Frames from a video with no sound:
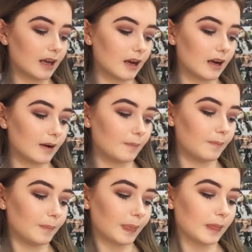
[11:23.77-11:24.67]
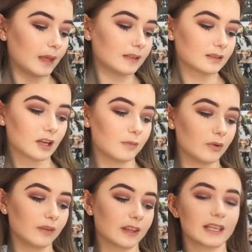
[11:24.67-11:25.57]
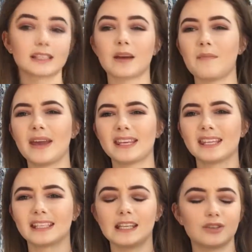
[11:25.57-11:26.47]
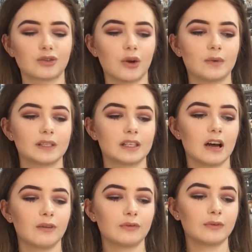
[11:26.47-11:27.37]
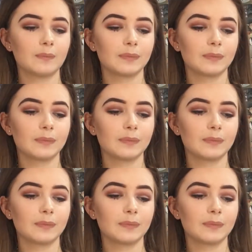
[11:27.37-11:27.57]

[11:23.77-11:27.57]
A couple other things like making an intro and stuff.